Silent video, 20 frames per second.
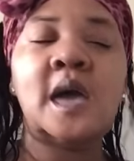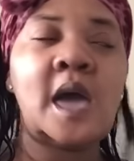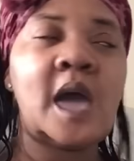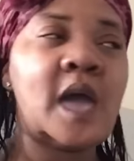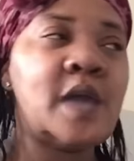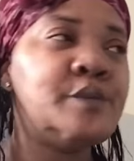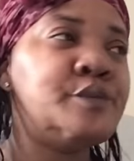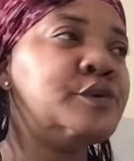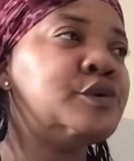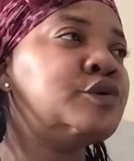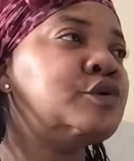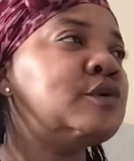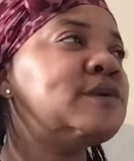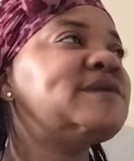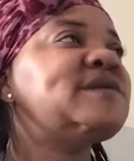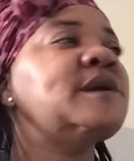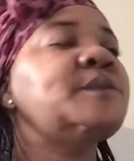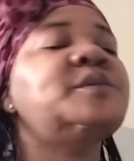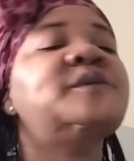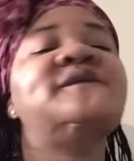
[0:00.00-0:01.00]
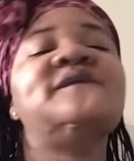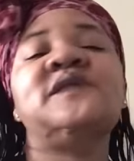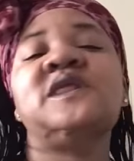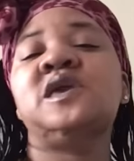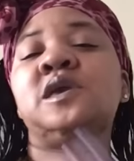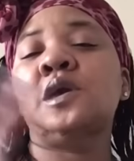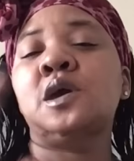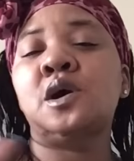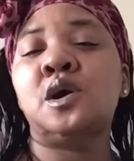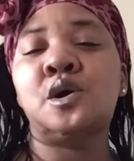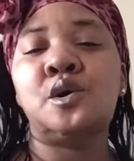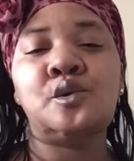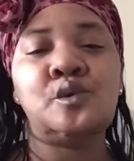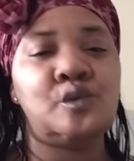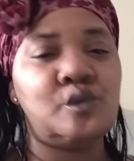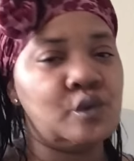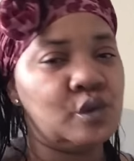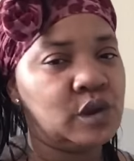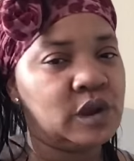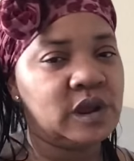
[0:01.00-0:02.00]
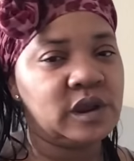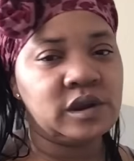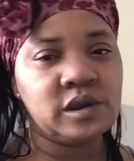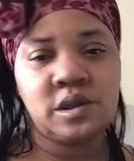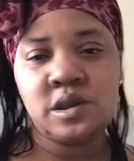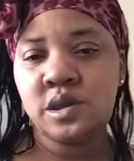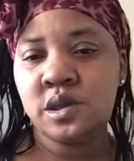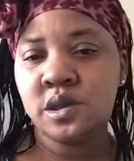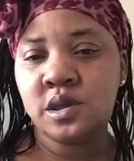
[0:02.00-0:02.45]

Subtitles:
I would do a separate video on